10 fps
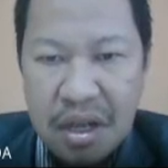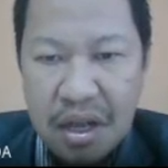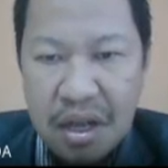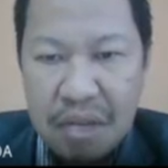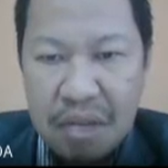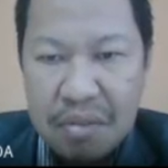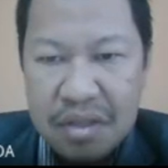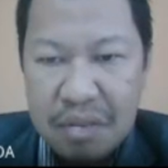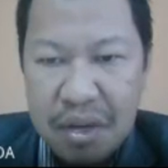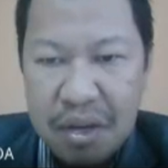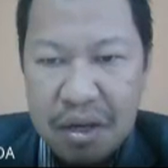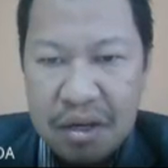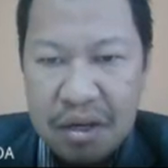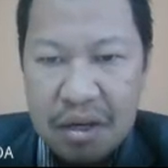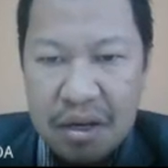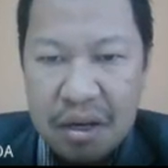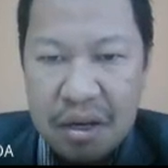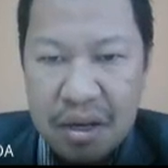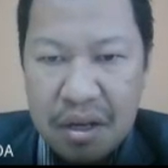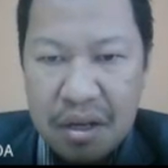upper sideband
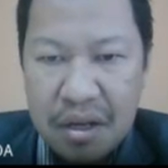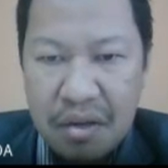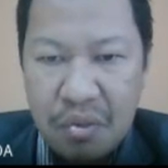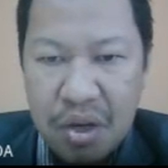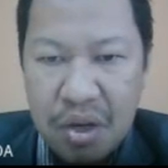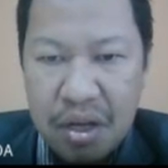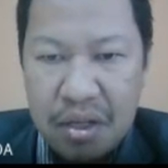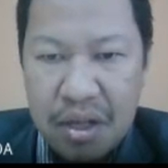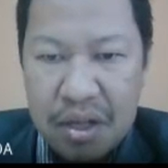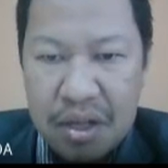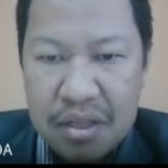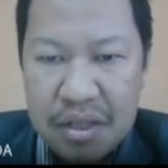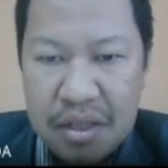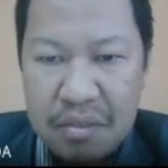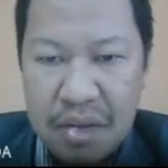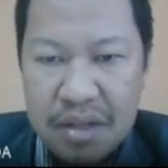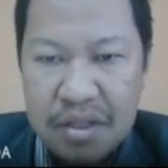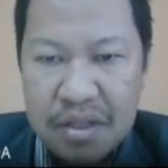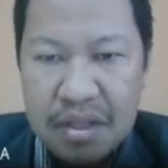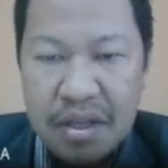where it has the
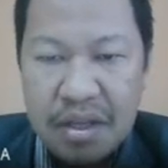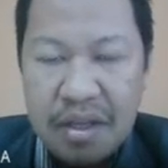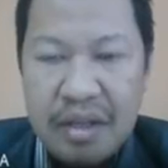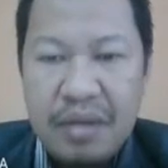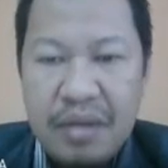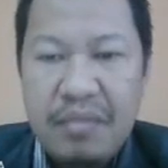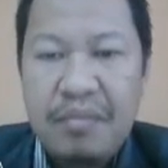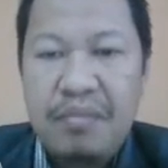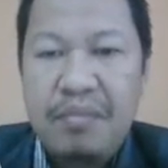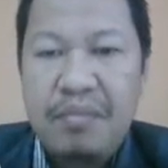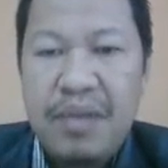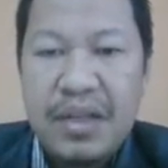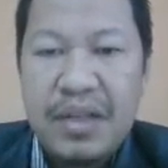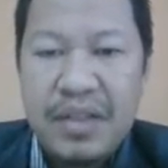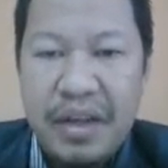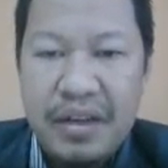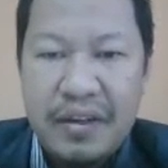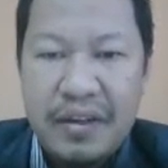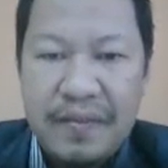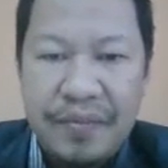plus sign.
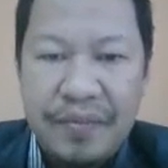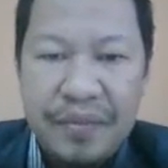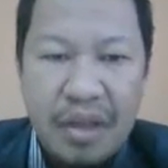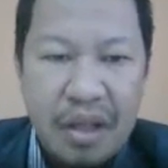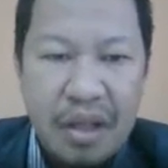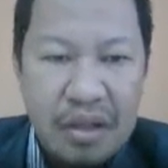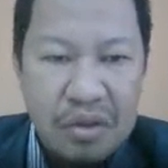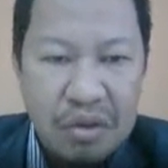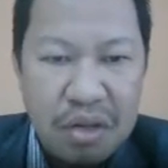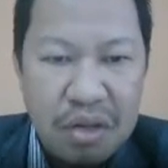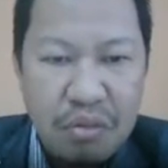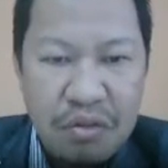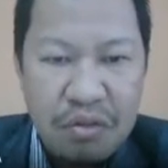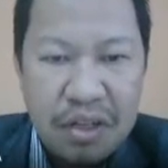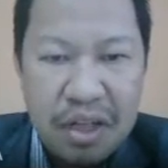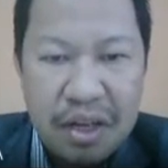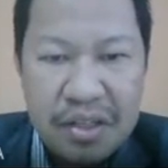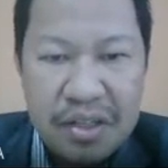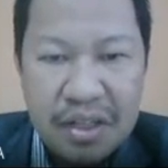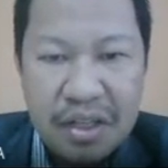So remove the carrier
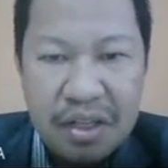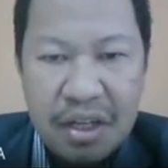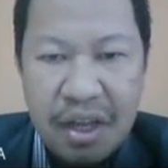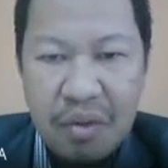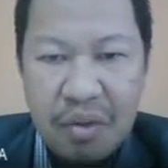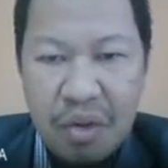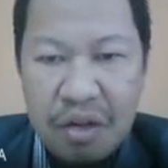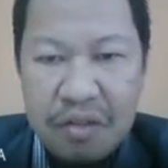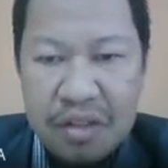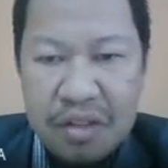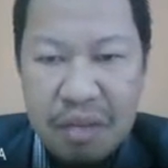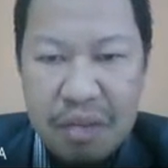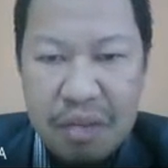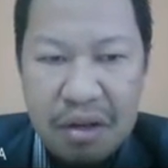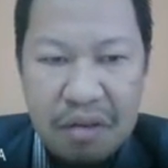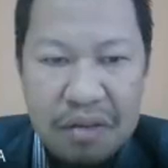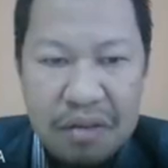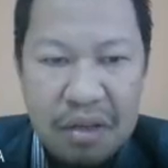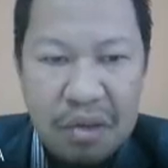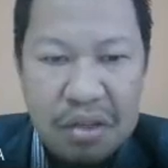signal and one of the sideband of the
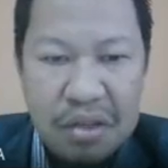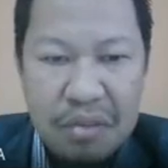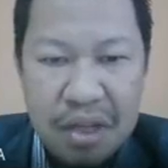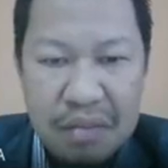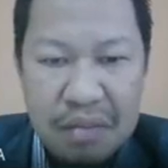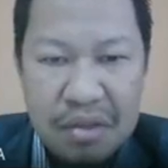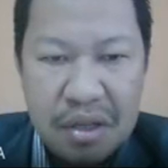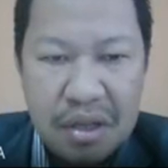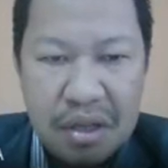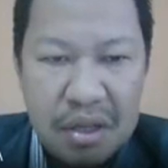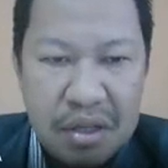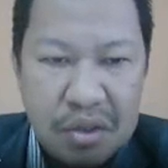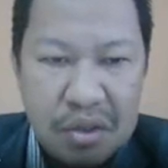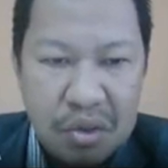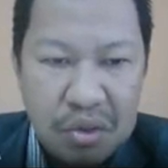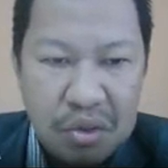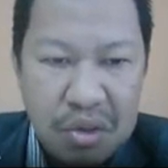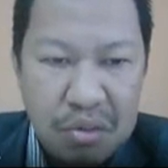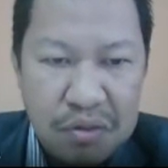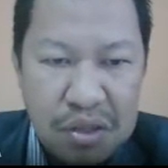equation becomes, so you
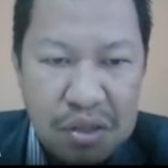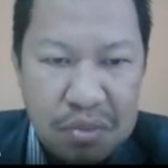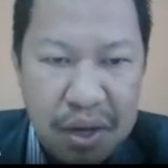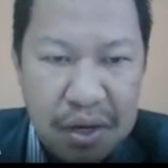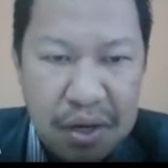remove this part